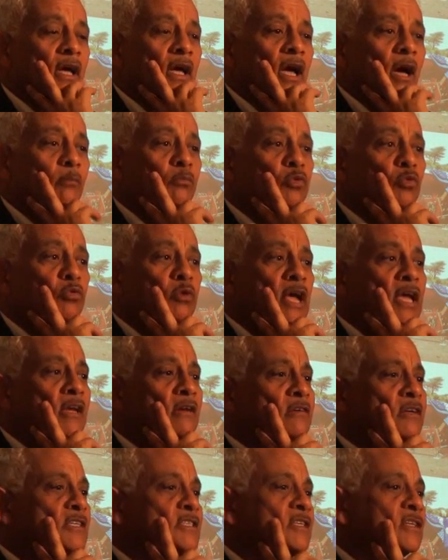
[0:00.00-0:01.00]
Abu
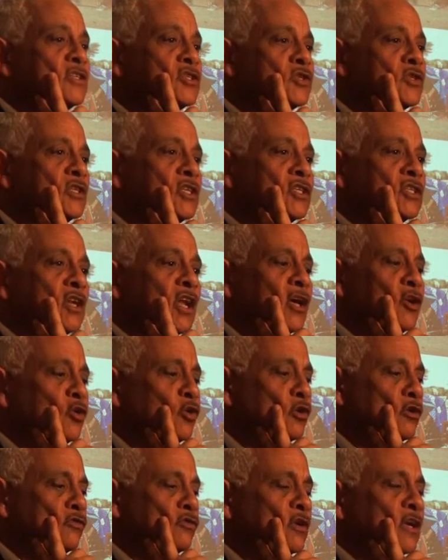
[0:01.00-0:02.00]
Rain Research Station. I
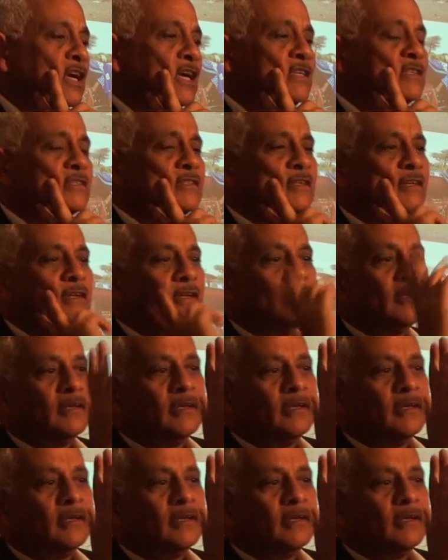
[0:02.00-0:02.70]
don't know if you guys,